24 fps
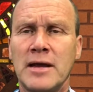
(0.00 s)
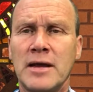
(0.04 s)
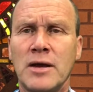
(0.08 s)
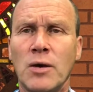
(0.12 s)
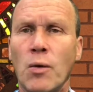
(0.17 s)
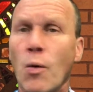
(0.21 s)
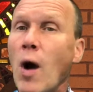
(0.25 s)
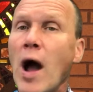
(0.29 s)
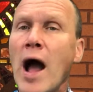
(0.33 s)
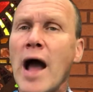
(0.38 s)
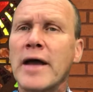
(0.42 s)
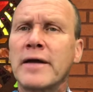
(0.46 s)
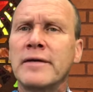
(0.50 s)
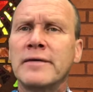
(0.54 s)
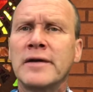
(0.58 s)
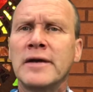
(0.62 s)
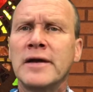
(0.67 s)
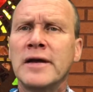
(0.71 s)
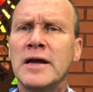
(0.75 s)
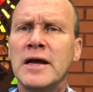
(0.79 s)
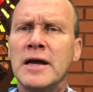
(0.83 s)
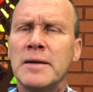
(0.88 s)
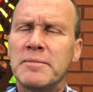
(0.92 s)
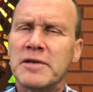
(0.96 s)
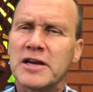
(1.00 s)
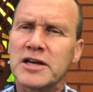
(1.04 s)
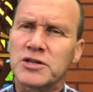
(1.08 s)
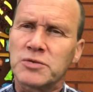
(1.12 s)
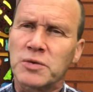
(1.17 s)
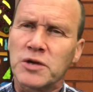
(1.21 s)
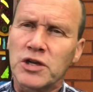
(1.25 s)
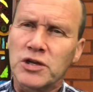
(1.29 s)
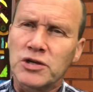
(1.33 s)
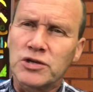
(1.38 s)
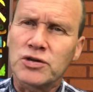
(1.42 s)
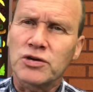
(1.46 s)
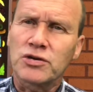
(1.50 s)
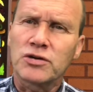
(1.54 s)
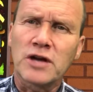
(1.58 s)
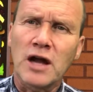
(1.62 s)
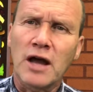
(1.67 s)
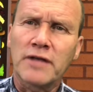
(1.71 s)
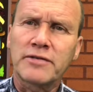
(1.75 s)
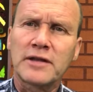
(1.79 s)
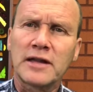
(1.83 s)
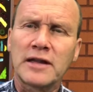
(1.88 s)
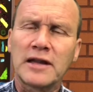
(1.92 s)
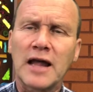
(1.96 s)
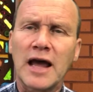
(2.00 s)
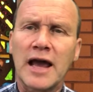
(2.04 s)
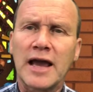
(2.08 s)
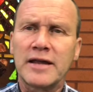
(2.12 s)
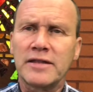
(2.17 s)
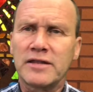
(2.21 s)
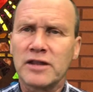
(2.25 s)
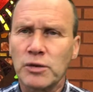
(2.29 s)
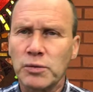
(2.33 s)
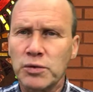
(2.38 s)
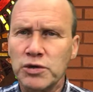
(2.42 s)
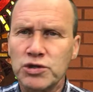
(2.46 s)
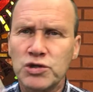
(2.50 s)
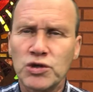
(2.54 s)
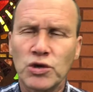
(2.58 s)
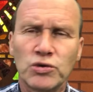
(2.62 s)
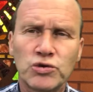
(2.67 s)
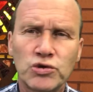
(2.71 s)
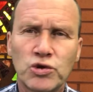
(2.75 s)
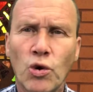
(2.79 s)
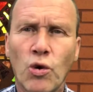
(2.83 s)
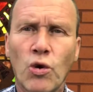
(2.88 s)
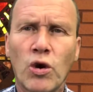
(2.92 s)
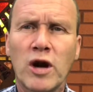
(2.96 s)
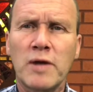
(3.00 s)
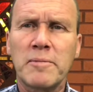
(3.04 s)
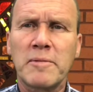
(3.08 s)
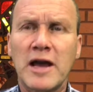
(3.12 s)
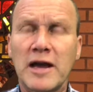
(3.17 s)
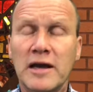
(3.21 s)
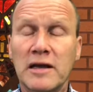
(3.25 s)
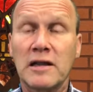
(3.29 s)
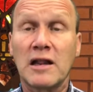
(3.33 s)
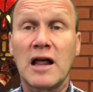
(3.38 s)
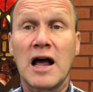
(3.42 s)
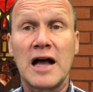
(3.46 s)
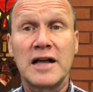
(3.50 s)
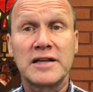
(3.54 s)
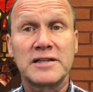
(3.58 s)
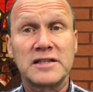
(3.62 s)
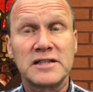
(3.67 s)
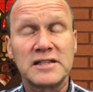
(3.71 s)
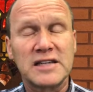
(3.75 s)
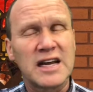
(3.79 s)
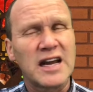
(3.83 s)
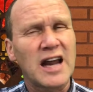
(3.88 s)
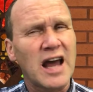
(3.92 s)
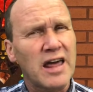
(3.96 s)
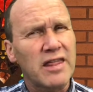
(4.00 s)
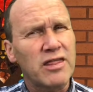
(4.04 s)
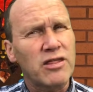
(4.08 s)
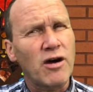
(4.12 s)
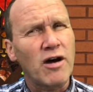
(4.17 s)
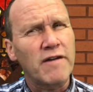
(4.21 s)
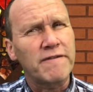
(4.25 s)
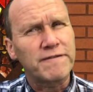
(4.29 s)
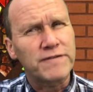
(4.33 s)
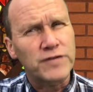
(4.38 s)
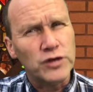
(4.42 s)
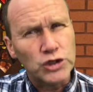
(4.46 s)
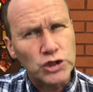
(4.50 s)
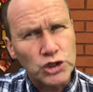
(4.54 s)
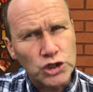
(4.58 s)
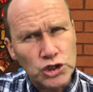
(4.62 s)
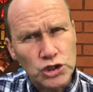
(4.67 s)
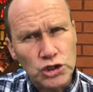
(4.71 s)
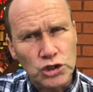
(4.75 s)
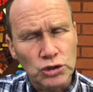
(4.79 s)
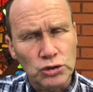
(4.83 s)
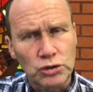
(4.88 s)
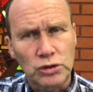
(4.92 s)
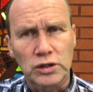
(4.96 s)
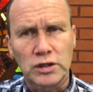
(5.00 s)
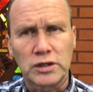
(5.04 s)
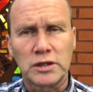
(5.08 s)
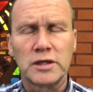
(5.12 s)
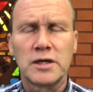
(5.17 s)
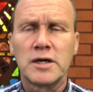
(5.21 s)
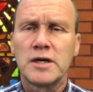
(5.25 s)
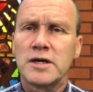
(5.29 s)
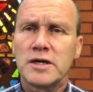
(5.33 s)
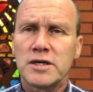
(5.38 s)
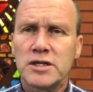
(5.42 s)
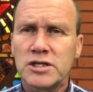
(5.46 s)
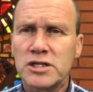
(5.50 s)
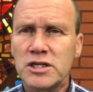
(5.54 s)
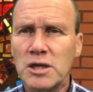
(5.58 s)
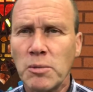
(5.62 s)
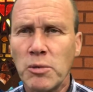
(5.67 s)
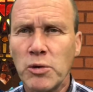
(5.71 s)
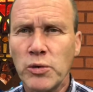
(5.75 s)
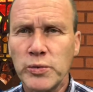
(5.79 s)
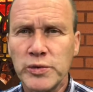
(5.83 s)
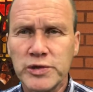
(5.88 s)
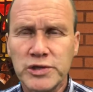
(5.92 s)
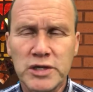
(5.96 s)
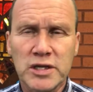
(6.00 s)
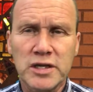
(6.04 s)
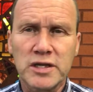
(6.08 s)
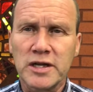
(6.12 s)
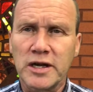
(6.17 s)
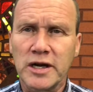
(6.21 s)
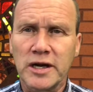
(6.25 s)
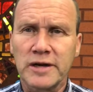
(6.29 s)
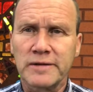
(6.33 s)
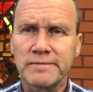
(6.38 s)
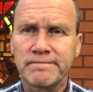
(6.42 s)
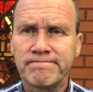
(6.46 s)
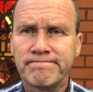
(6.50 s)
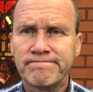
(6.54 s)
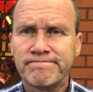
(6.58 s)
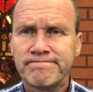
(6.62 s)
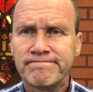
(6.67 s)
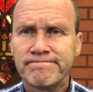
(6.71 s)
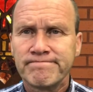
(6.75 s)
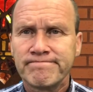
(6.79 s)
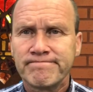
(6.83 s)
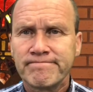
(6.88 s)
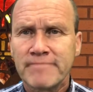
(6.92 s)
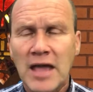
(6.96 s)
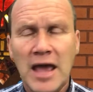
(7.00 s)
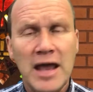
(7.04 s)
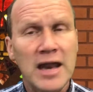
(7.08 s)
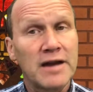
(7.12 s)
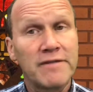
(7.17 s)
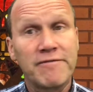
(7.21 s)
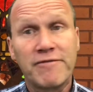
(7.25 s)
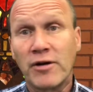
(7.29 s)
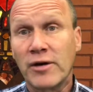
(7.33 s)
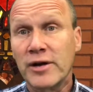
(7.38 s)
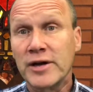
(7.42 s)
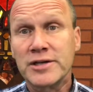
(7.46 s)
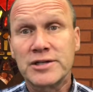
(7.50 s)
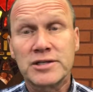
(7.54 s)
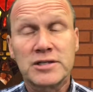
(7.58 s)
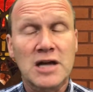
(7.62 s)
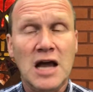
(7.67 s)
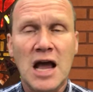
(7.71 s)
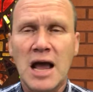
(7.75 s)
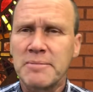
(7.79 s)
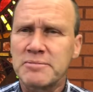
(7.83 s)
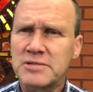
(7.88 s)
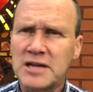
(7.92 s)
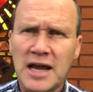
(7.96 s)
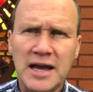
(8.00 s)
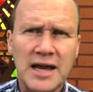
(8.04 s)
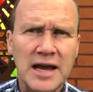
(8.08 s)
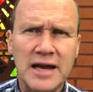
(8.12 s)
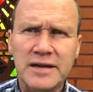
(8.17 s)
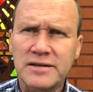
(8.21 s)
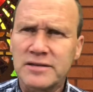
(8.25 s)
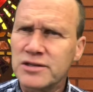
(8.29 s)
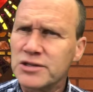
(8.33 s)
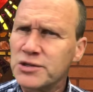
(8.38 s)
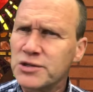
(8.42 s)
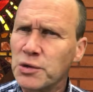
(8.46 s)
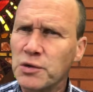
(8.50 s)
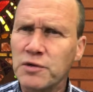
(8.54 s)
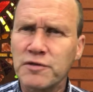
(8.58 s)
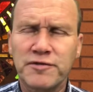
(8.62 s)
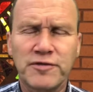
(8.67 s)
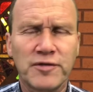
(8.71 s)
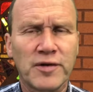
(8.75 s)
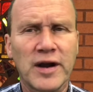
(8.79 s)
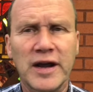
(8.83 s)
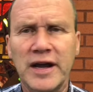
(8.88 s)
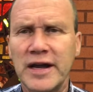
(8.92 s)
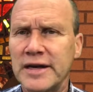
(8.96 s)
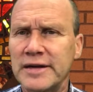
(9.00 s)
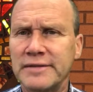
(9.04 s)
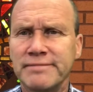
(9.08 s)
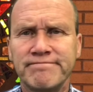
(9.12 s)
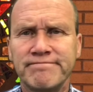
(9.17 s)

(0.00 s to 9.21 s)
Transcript: Why? Because when you turned out the light, there was no door in my closet, and I thought for sure someone was in there. And at various times, I got so afraid.